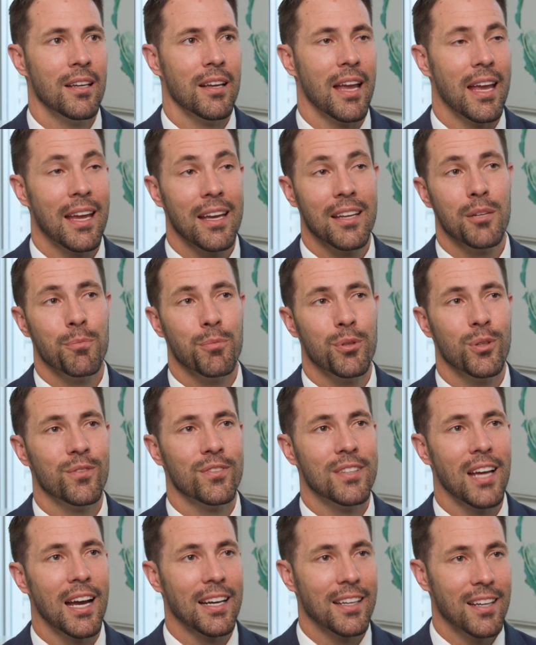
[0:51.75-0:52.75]
and improved
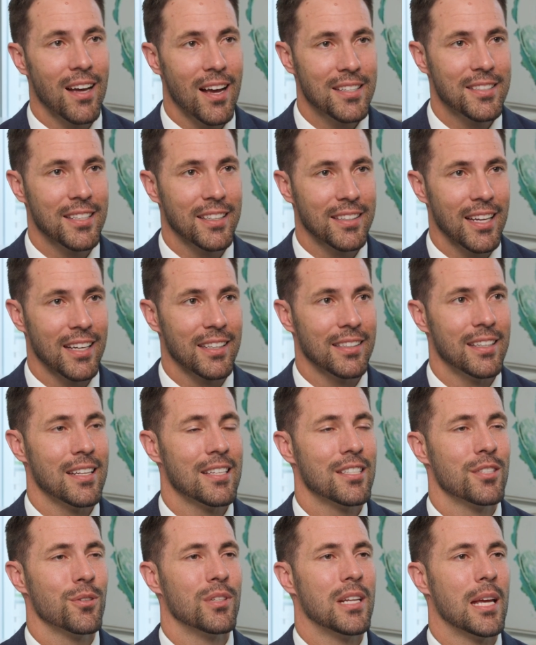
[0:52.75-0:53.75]
diagnostic
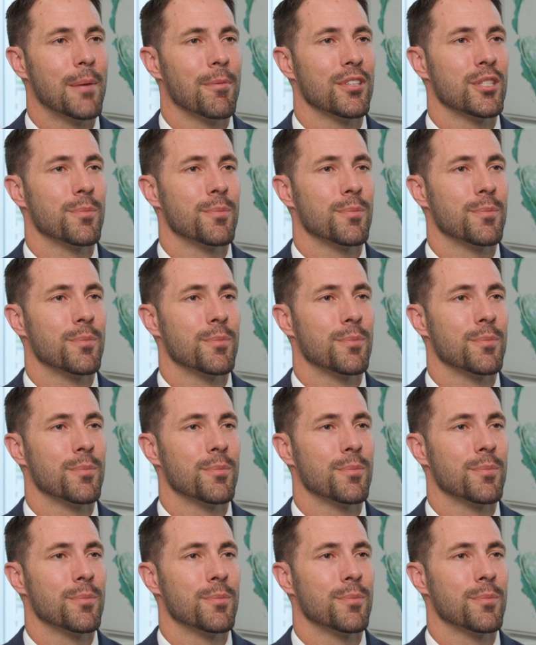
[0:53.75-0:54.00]
techniques to enable